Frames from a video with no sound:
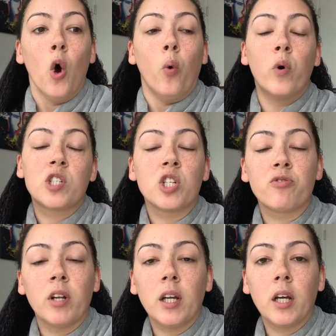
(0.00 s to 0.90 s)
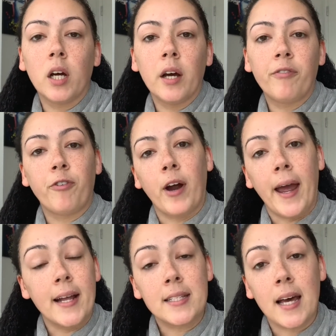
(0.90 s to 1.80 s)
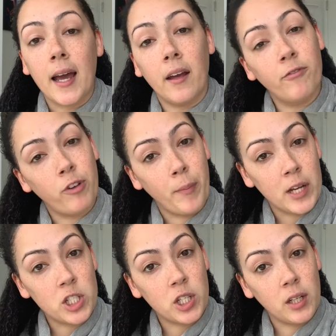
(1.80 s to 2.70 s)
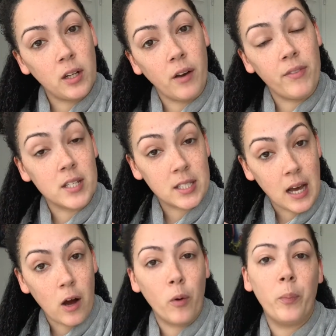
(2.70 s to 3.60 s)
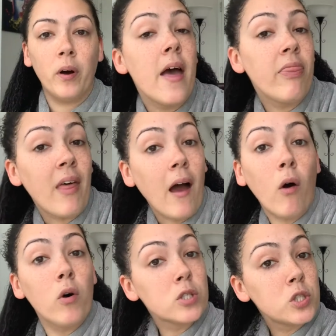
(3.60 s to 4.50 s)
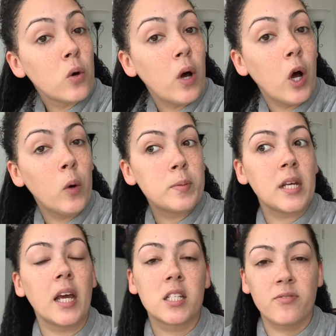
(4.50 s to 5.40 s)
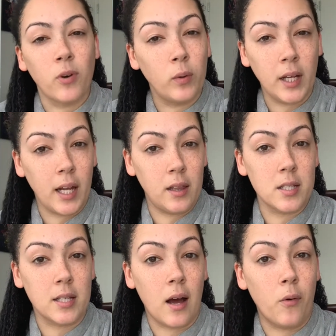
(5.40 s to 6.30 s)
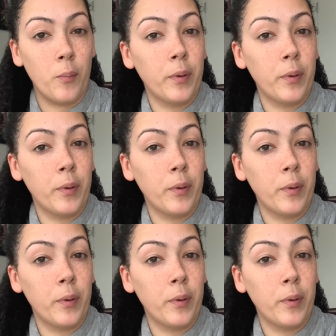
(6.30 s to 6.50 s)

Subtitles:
which is really good for anti-inflammation of the scalp, and that also helps exfoliate the scalp.